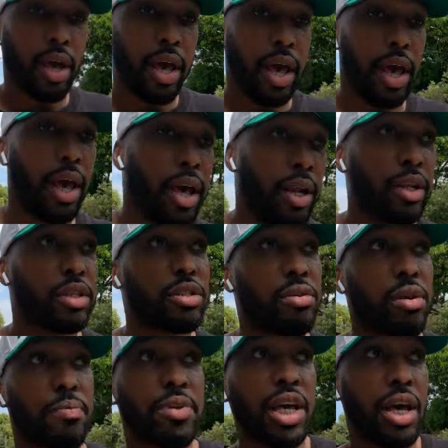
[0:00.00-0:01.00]
And the
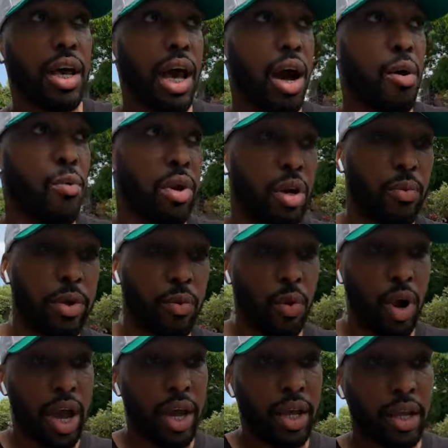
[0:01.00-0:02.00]
script that I want to
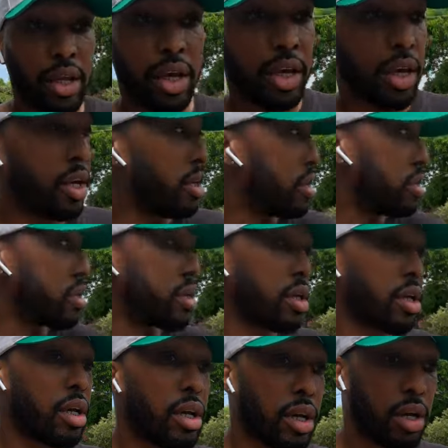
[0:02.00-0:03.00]
rewrite is
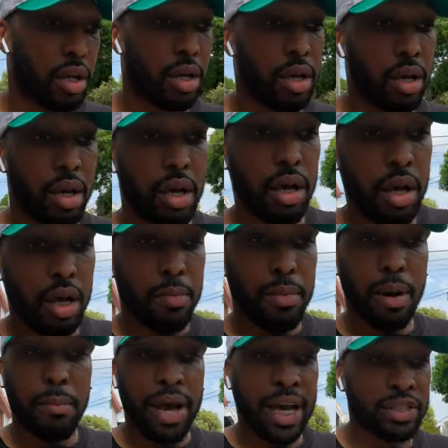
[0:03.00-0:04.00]

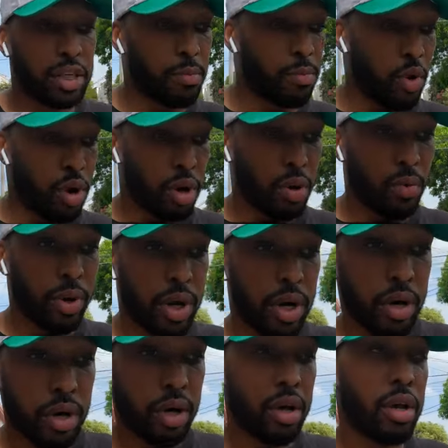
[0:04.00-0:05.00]
my basketball
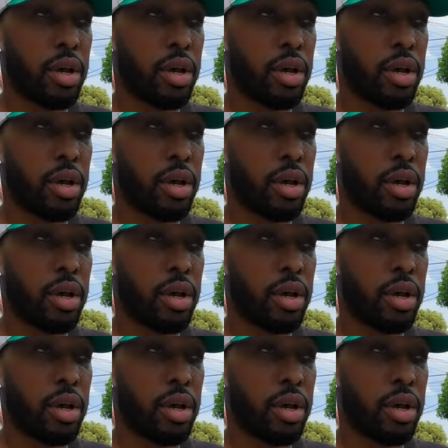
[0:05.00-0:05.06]
career.